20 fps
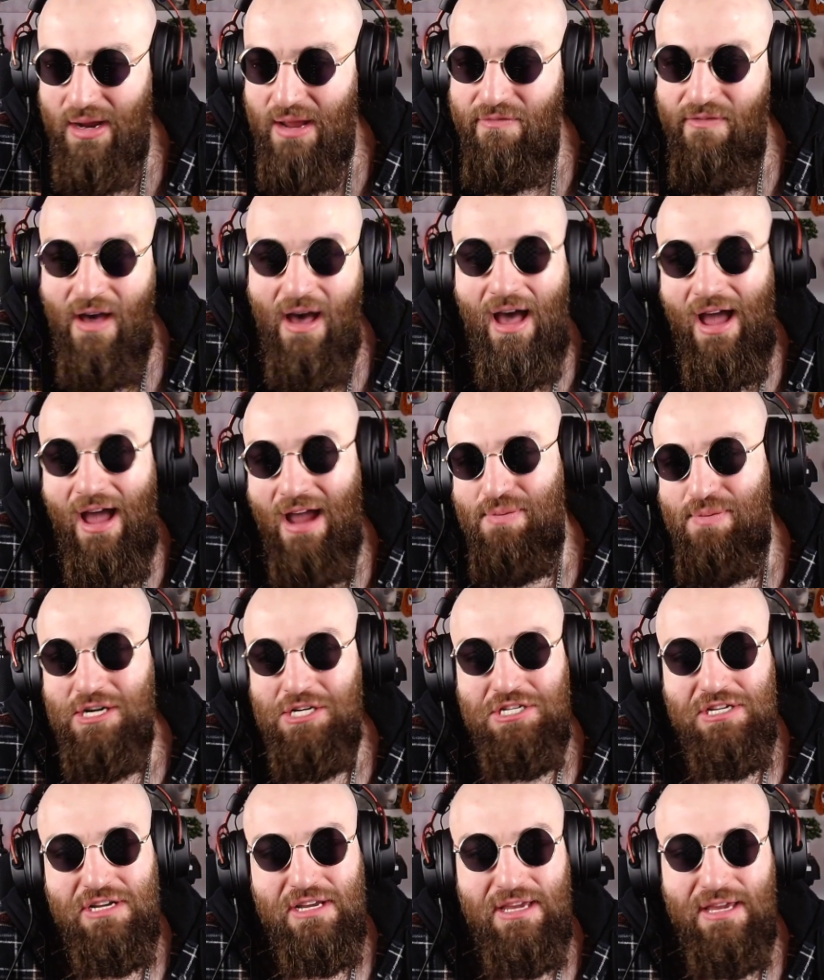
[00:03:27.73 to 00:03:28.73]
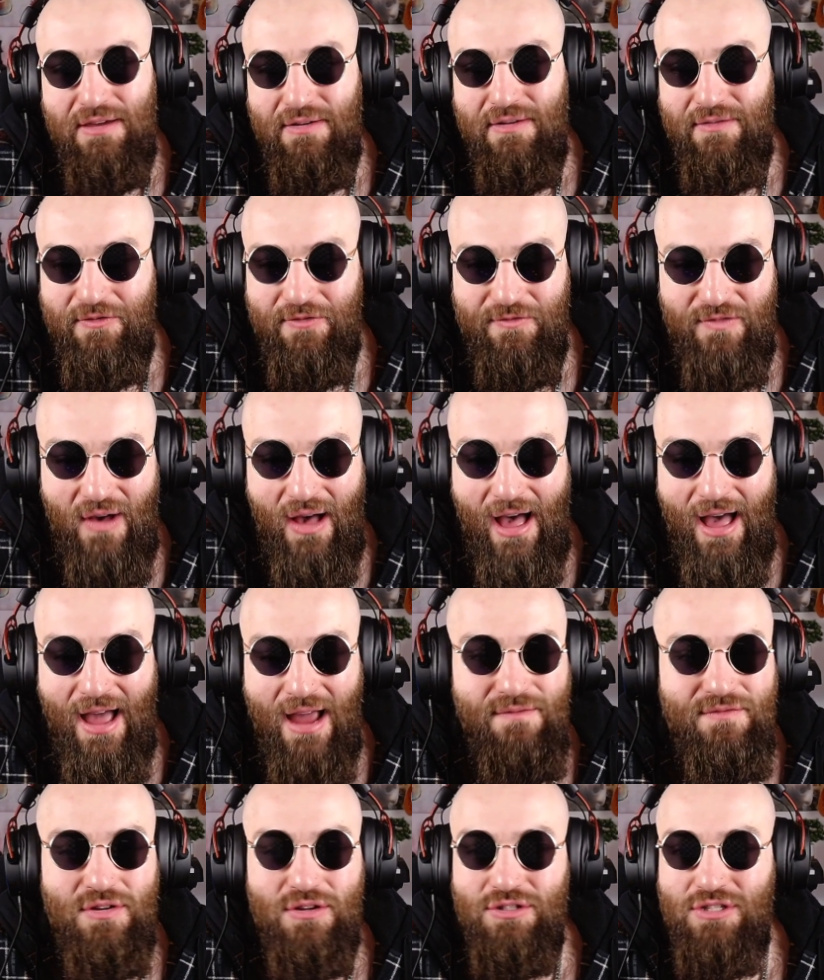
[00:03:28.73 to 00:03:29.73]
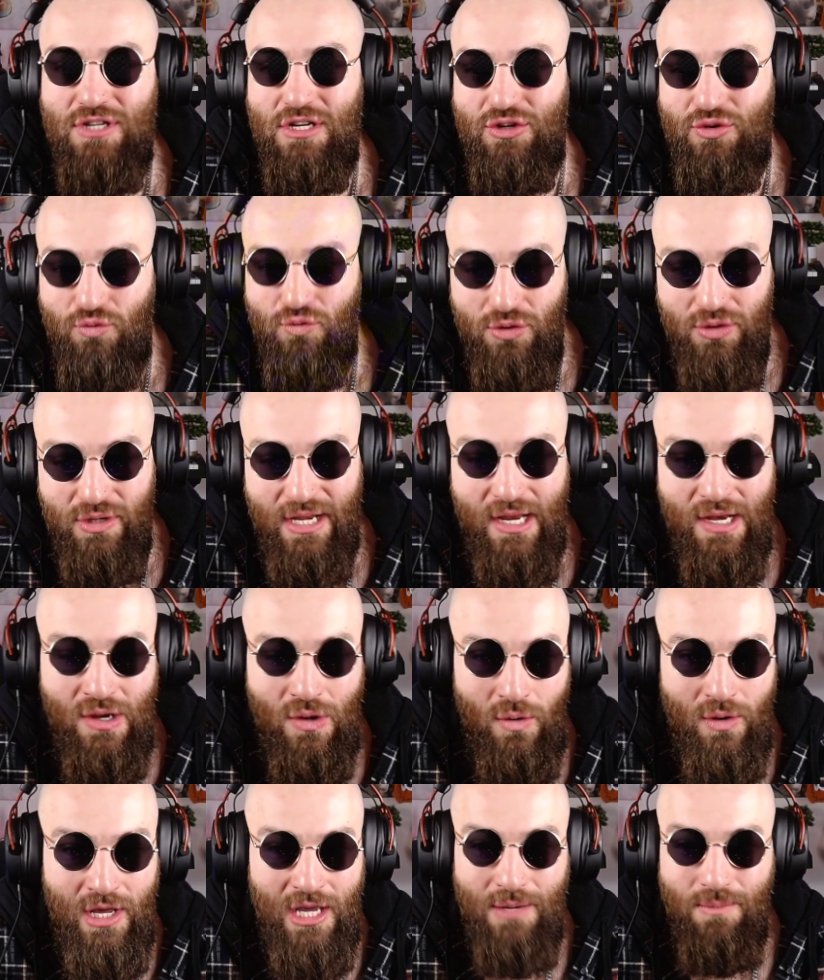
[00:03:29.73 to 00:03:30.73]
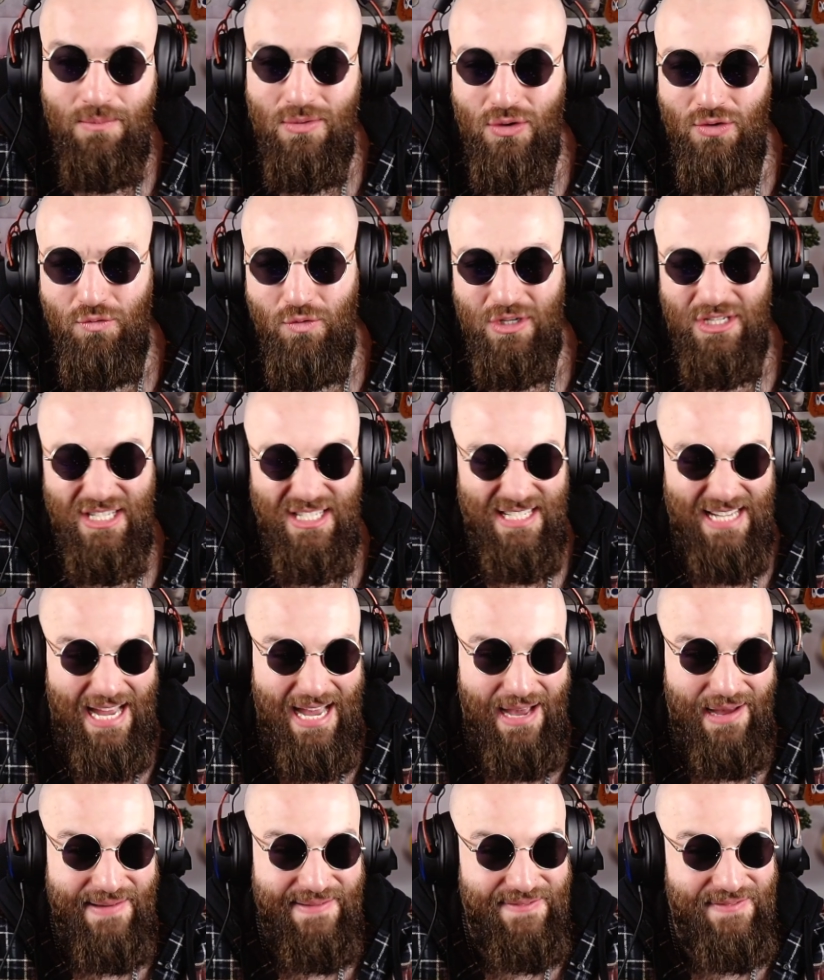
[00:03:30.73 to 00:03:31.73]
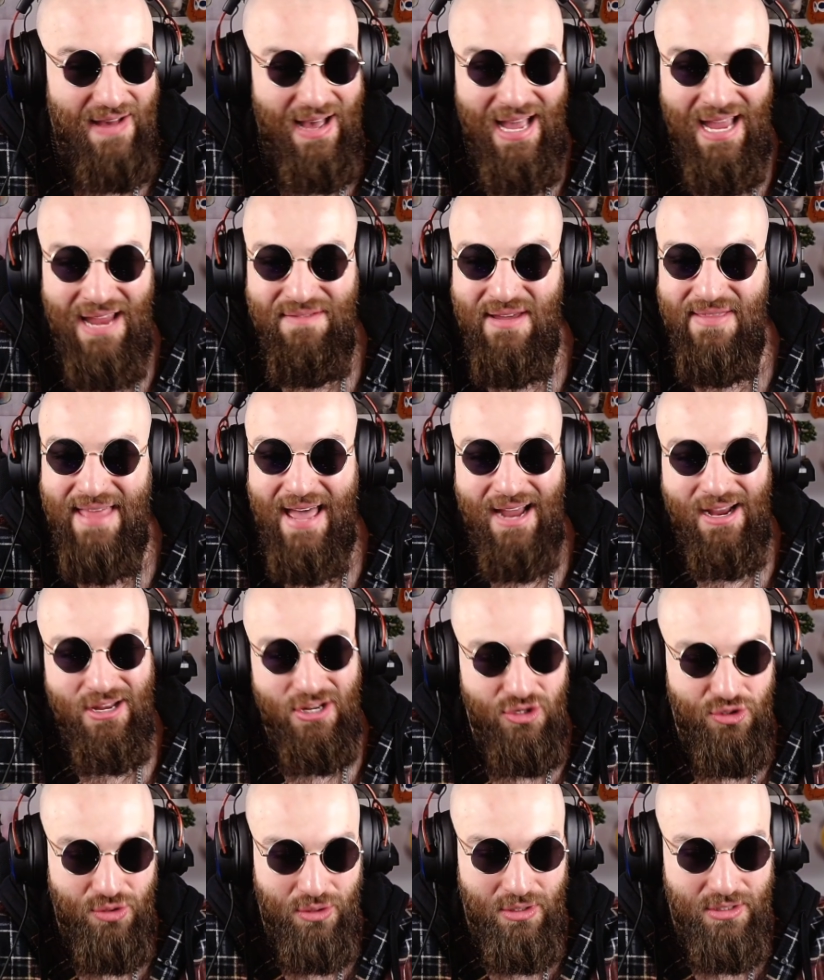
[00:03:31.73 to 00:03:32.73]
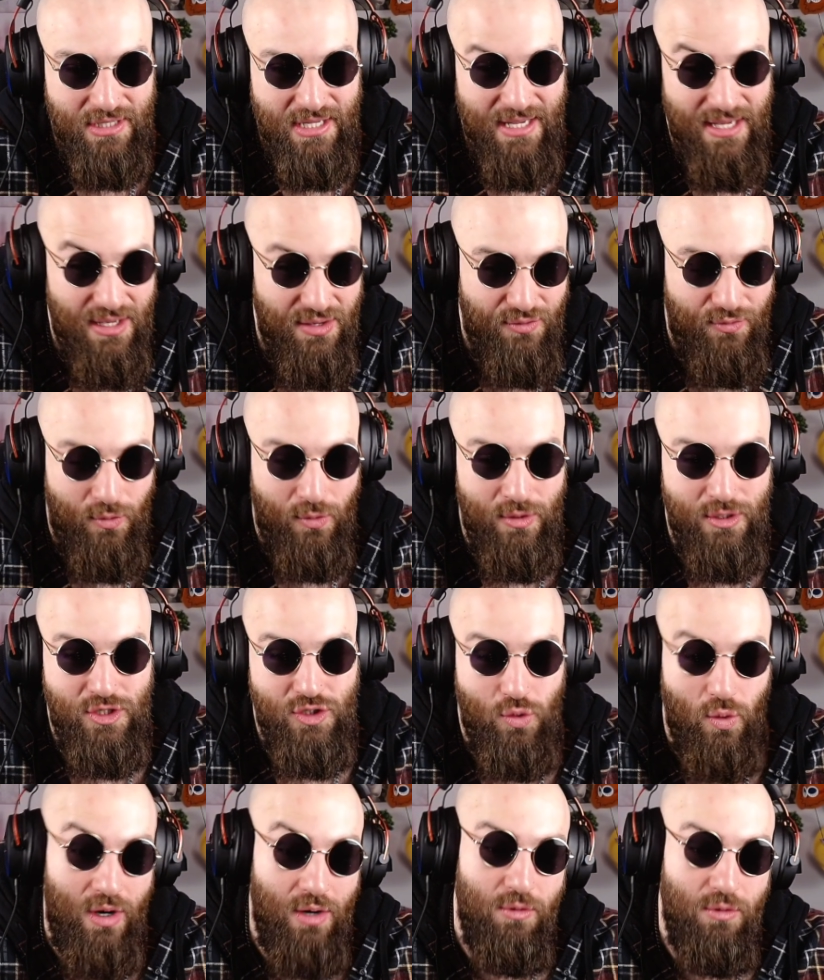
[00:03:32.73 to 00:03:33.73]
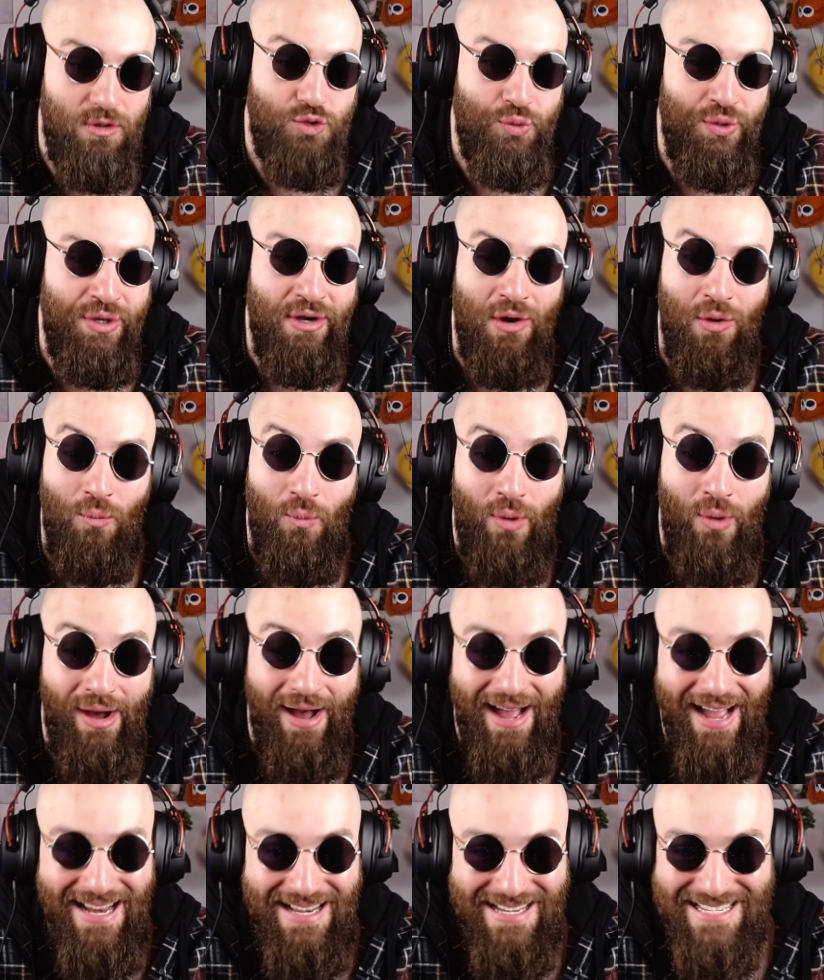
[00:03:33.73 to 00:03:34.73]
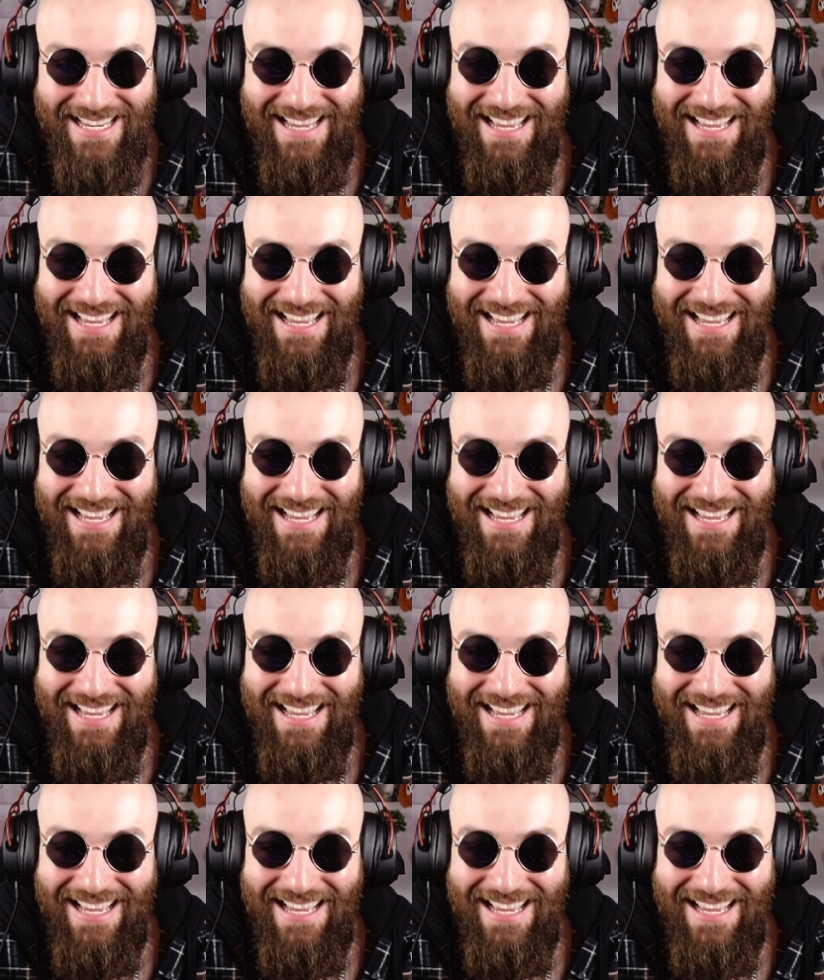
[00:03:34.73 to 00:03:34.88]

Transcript: If I push e5, there's this really annoying move, which is f5, and that controls the e4 square, which we don't want.